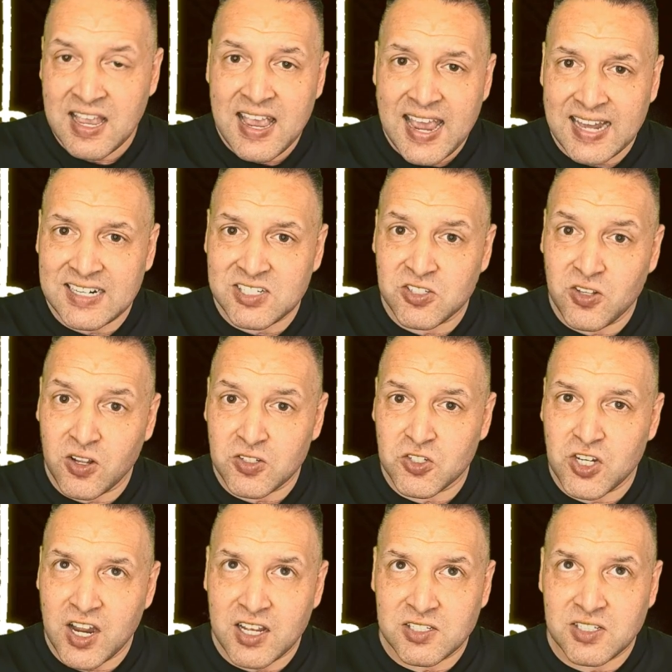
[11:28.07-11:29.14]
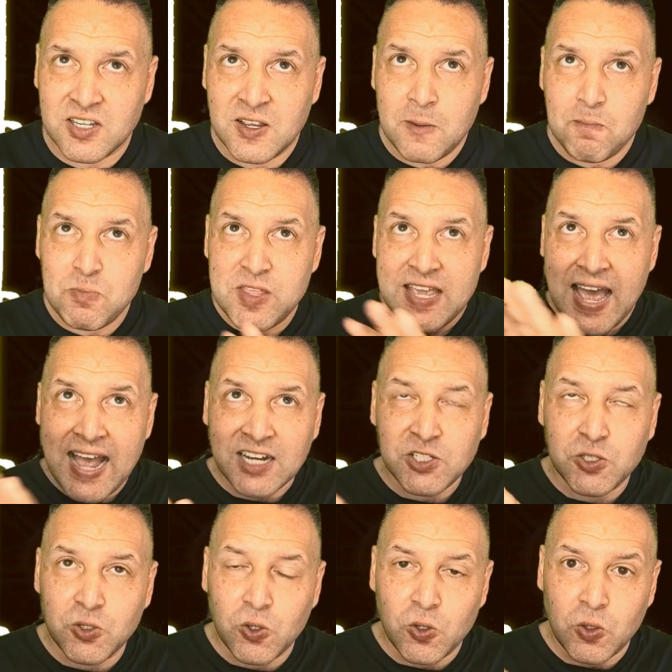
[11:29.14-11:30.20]
And it's not just the
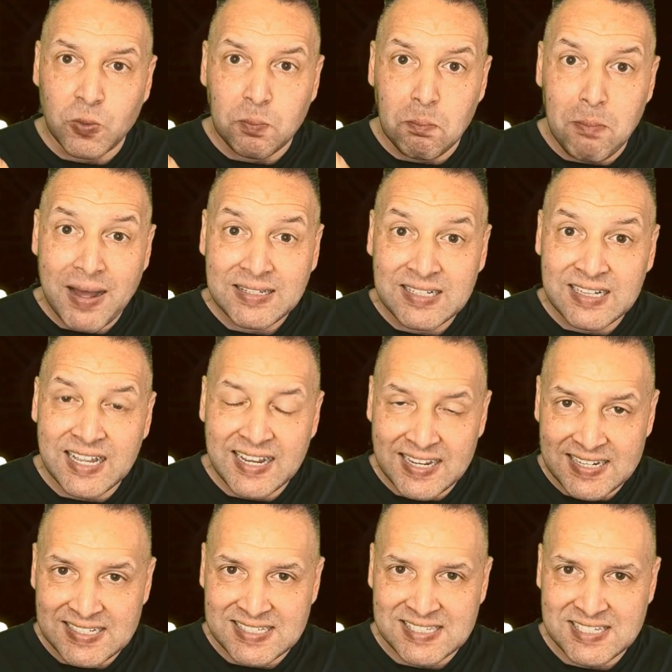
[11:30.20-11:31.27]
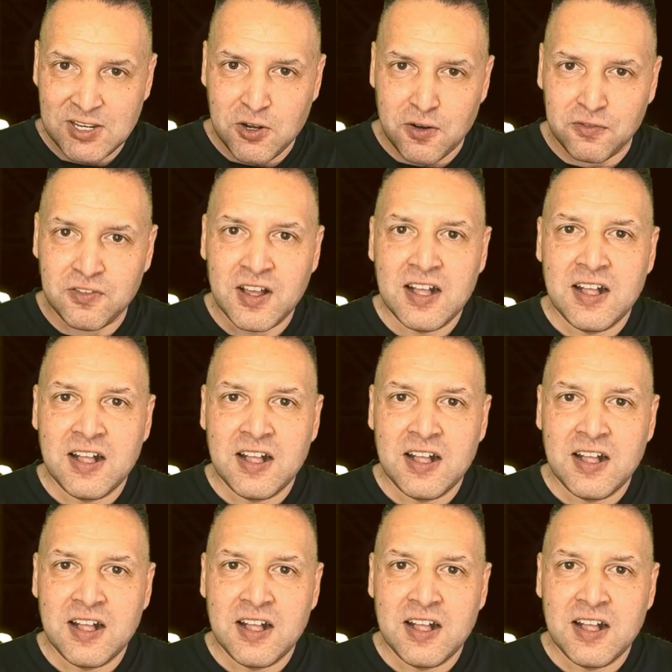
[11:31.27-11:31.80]
actual mandala itself.